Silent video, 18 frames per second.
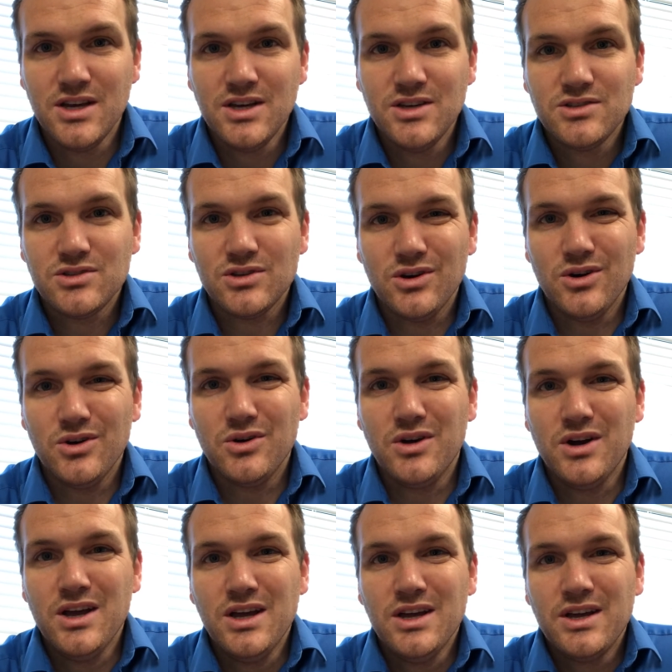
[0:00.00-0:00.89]

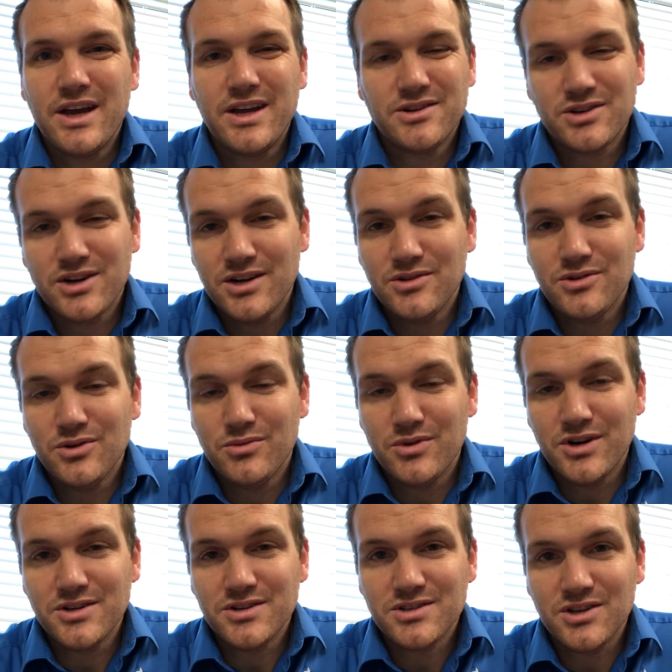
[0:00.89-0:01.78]
So, and trying to do it
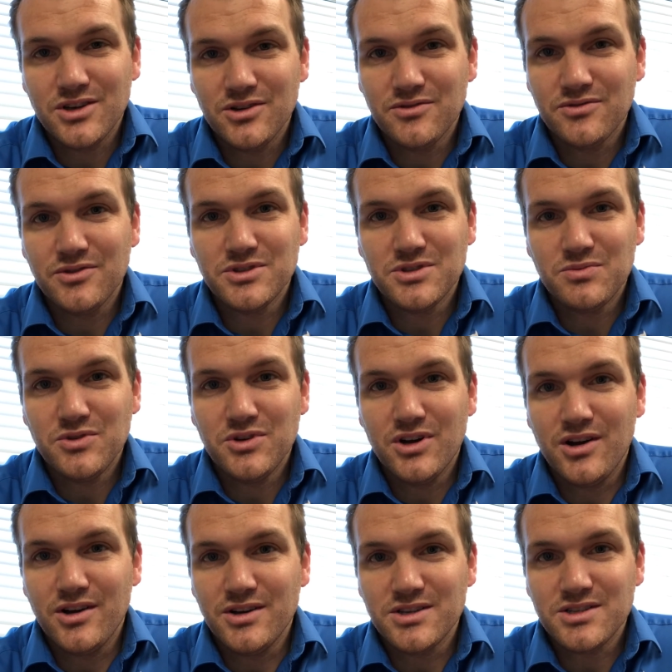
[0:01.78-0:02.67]
by yourself, let's be
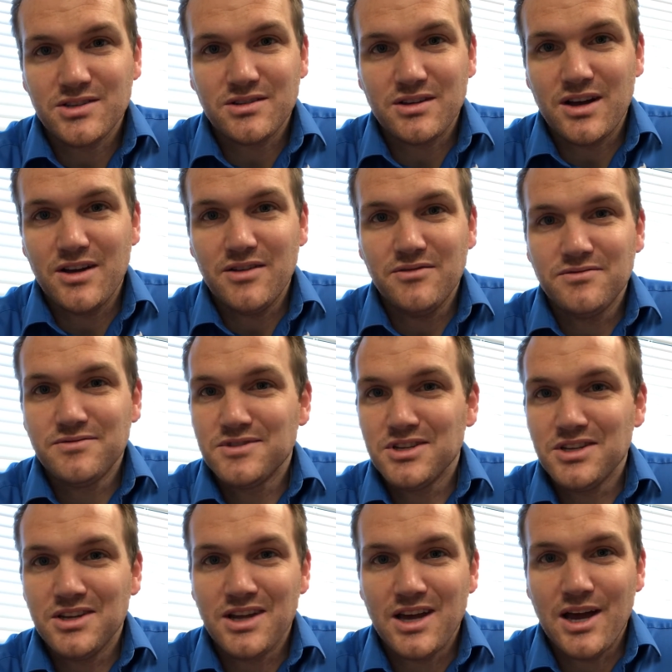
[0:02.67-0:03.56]
honest, I've
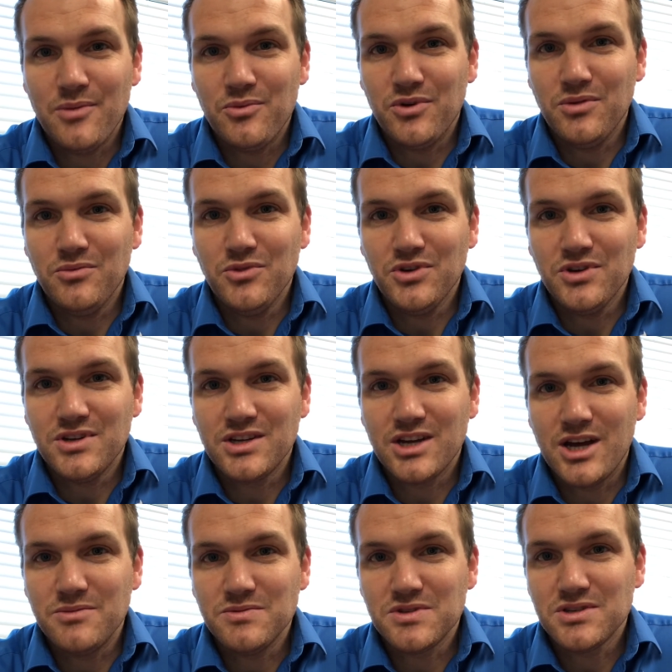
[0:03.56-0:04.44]
seen it happen a million
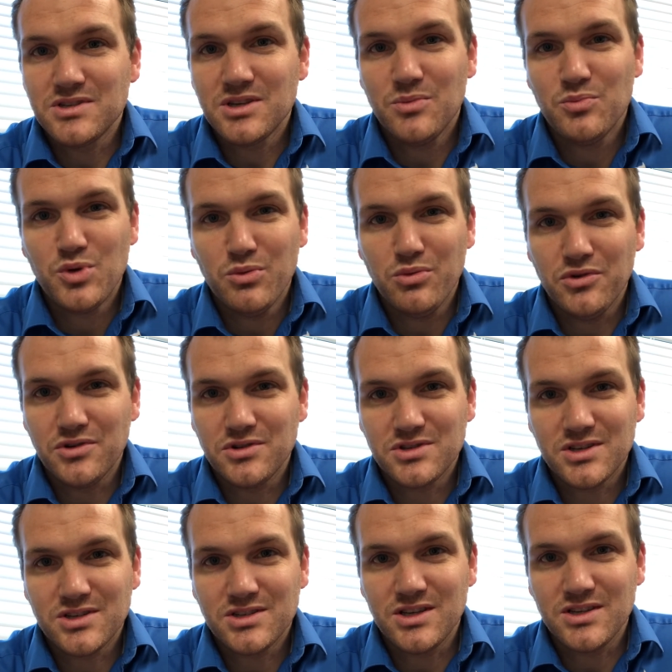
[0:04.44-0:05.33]
times. Some people are
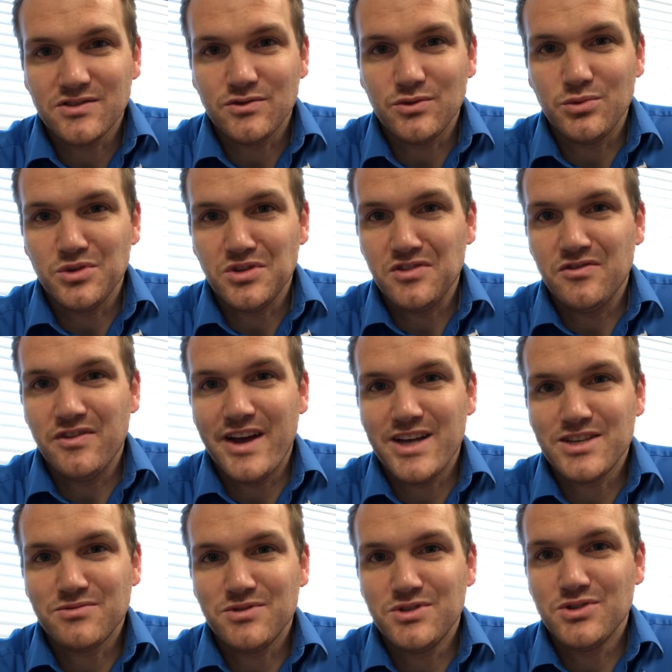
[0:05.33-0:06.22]
successful, but the
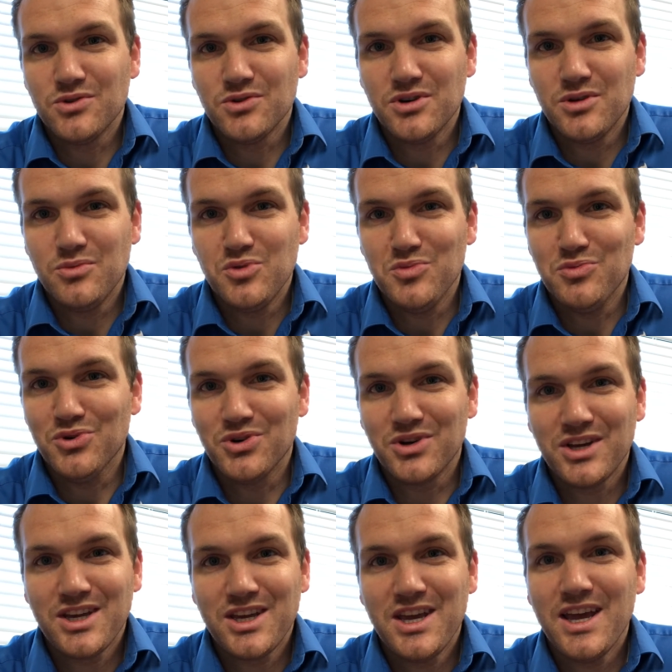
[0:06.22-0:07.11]
vast majority of
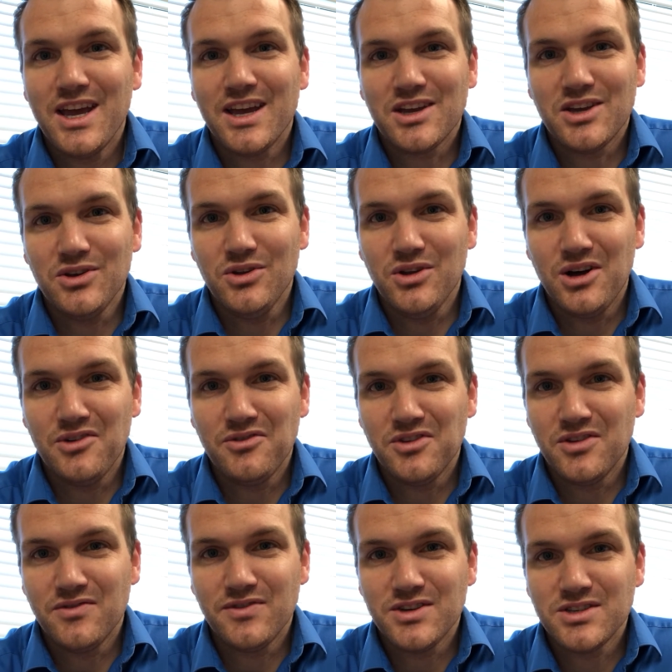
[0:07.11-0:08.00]
people can't kill off
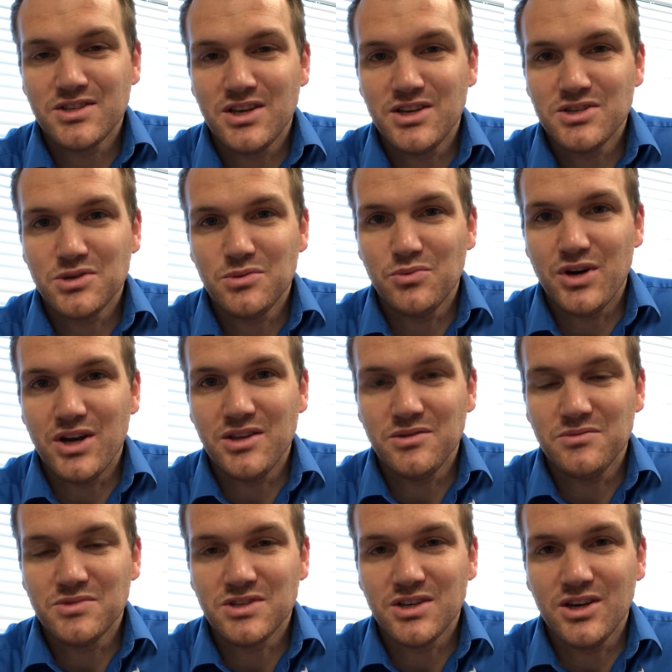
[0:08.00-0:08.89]
the infestation by
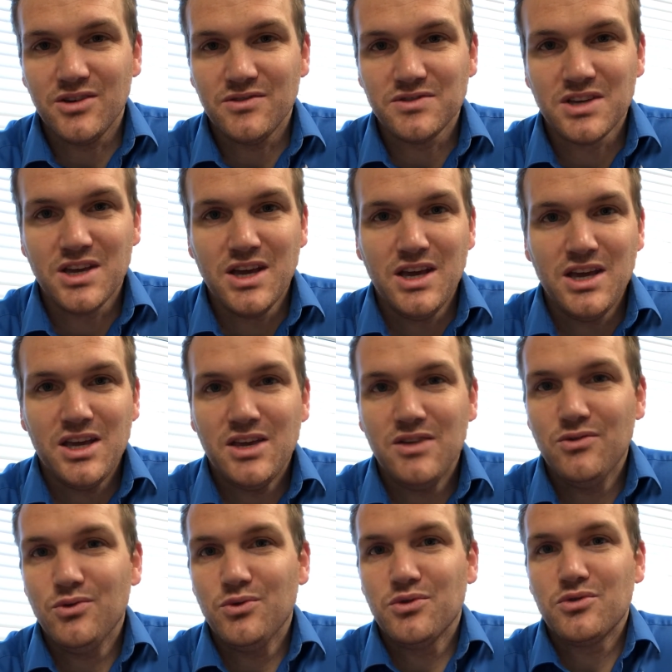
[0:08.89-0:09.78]
themselves,
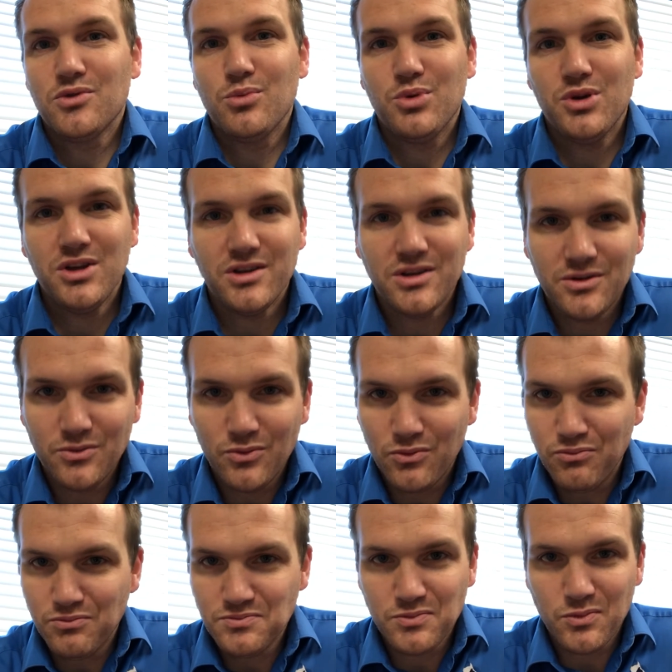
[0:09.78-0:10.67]
even with repeated
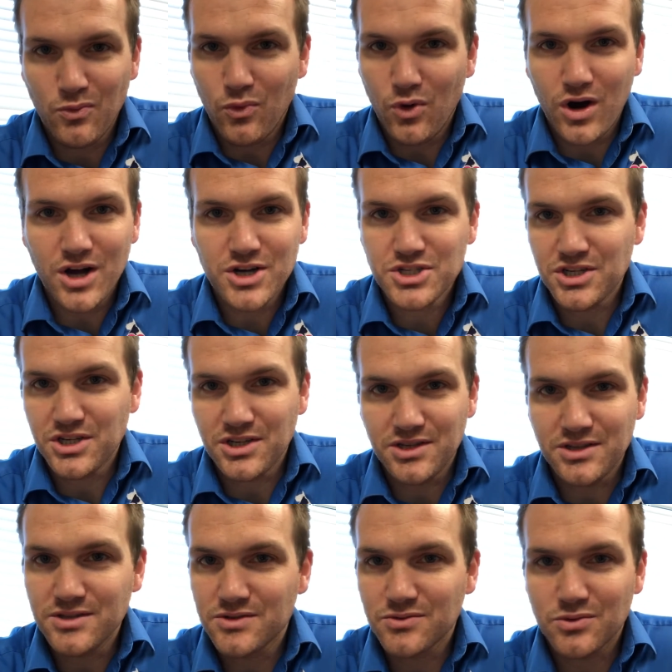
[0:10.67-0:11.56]

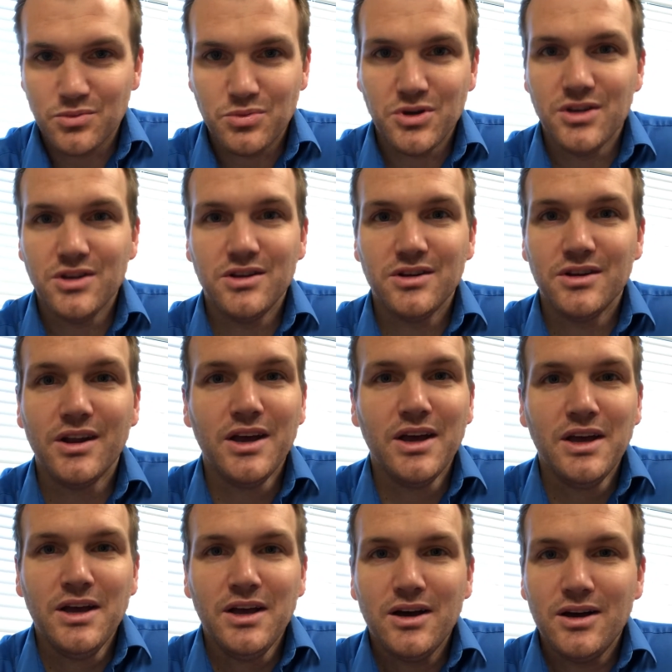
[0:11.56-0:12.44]
washings, repeated
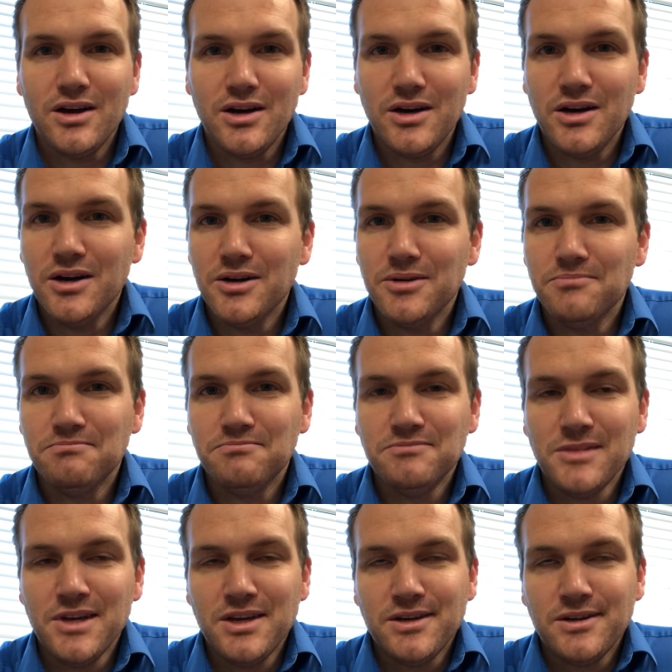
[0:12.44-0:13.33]

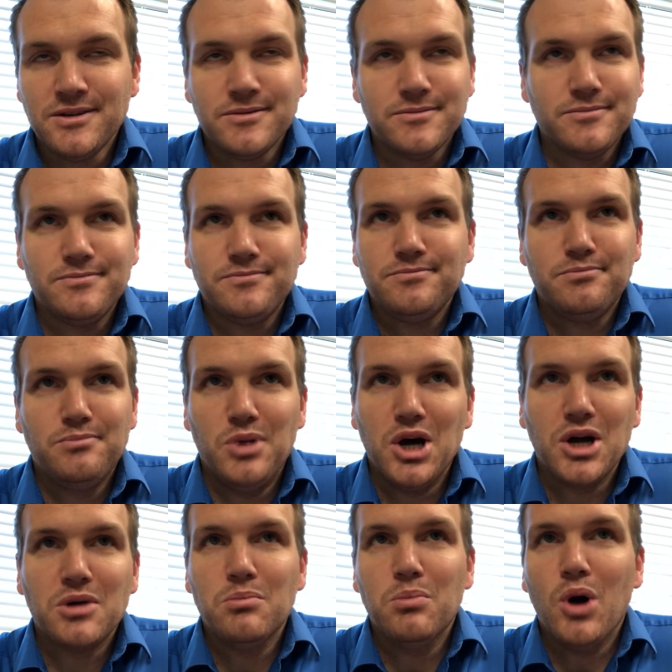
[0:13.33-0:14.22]

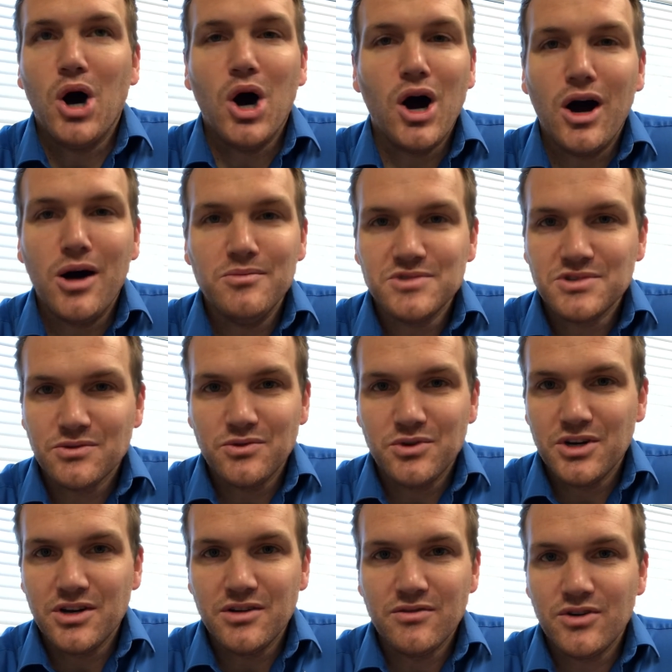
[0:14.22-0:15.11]
bug bombs
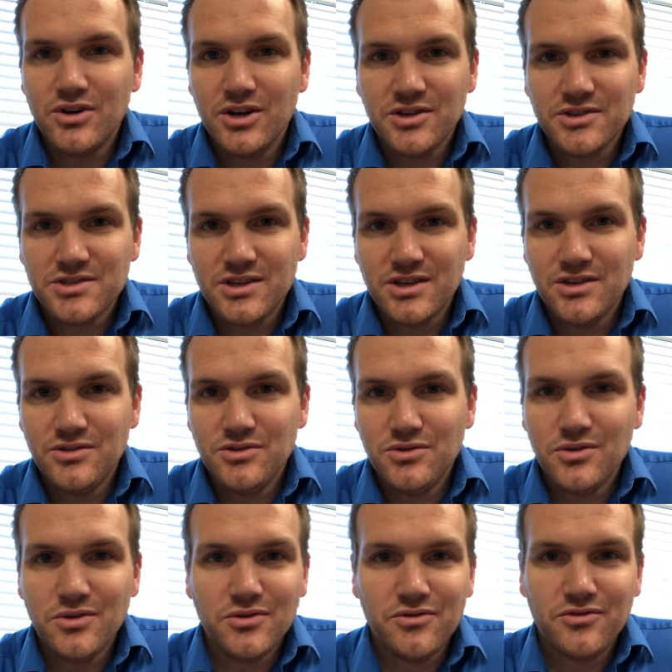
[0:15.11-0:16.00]
and whatever else they
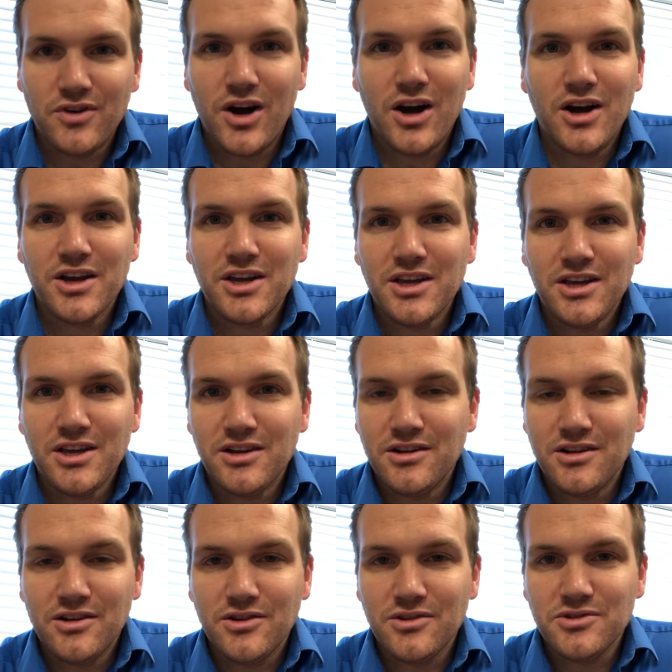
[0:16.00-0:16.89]
do, fogging
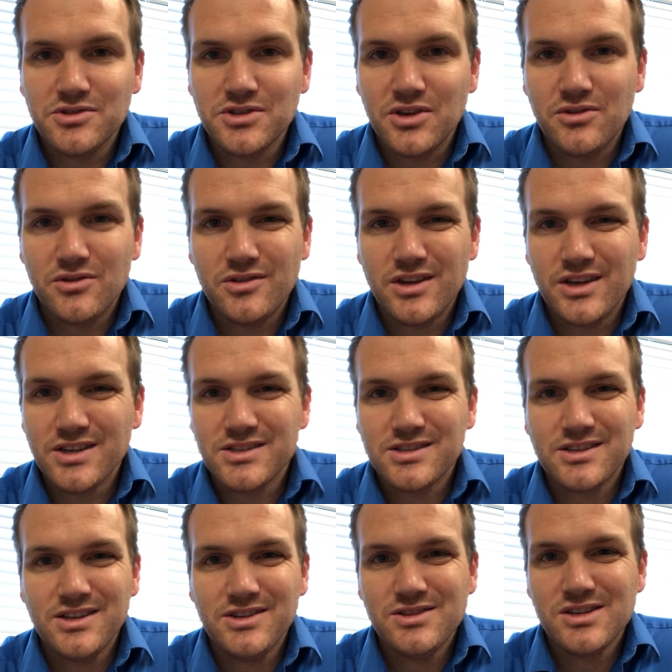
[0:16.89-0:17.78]
and all those other
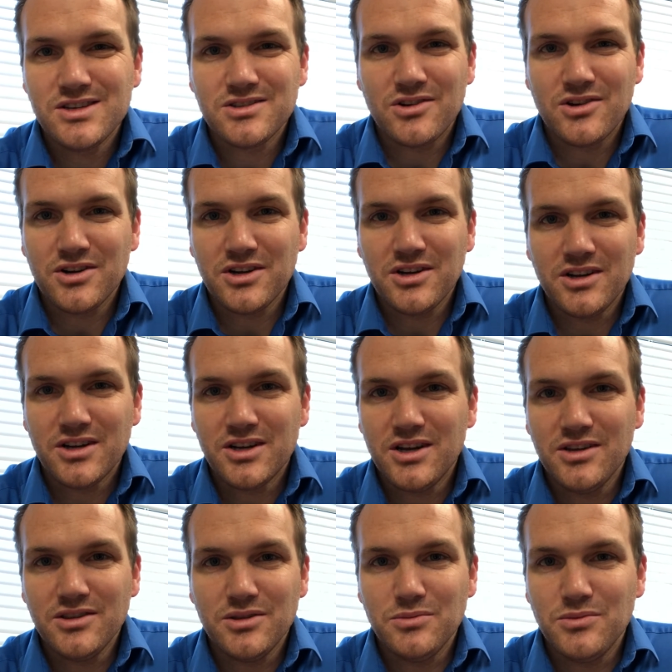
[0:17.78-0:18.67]
things. They just aren't going to
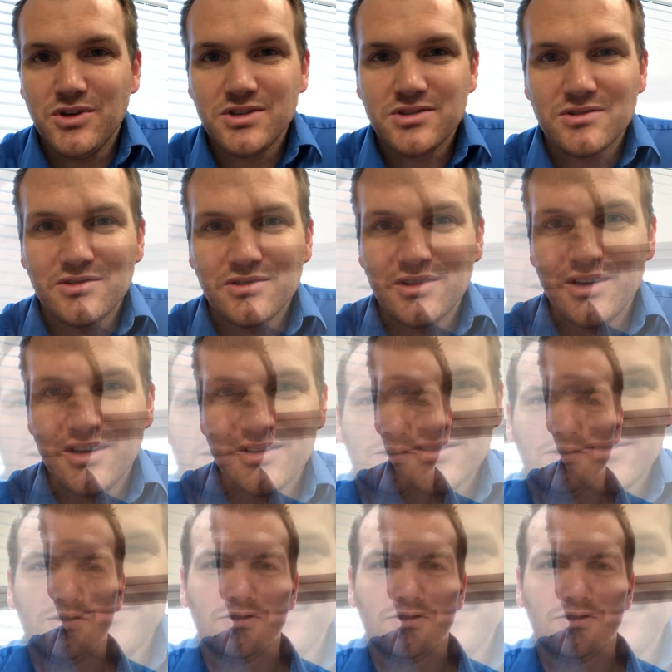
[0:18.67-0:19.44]
cut the mustard, guys.